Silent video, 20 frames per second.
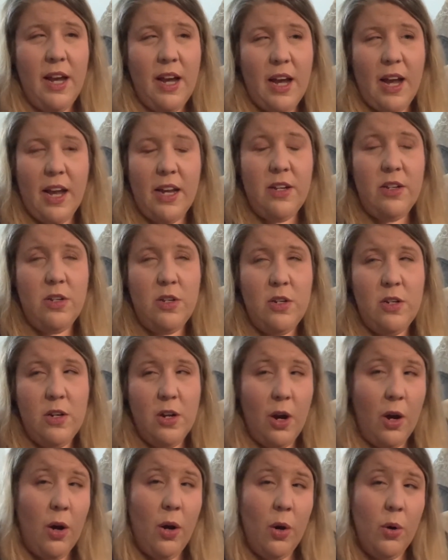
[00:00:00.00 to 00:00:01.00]
I
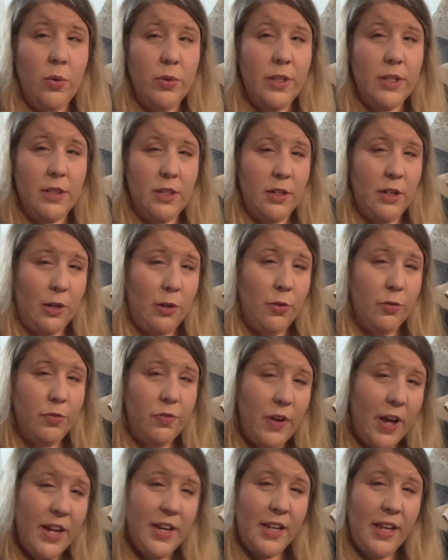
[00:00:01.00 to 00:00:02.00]
know that the
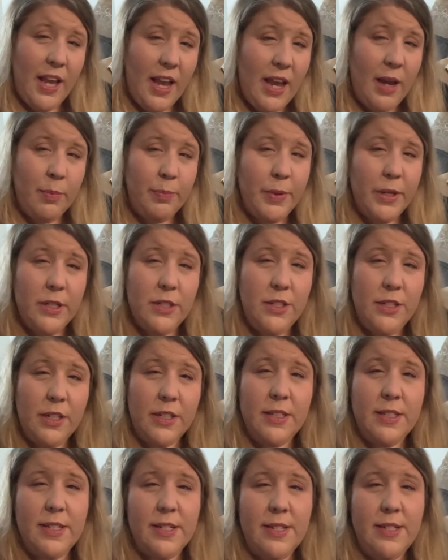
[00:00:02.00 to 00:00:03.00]
Necrophonic app
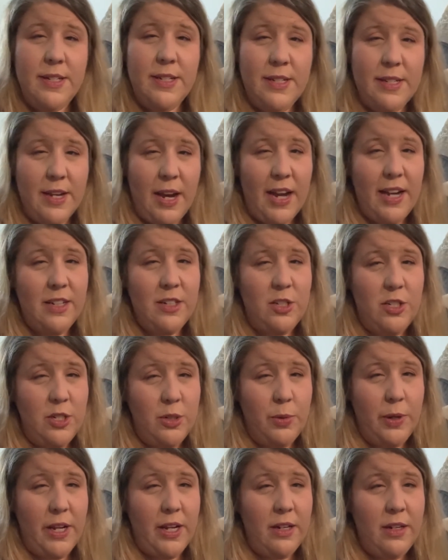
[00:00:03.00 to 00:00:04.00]
does not
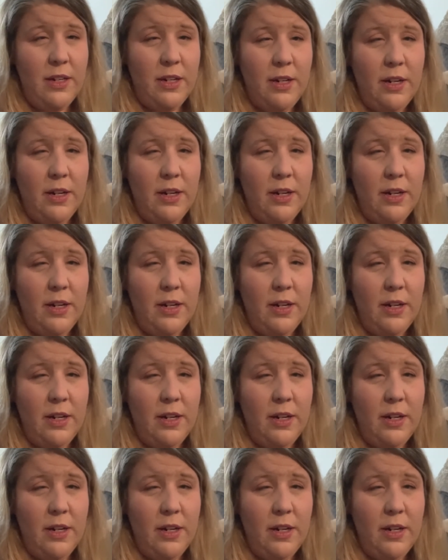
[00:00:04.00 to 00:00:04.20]
do it.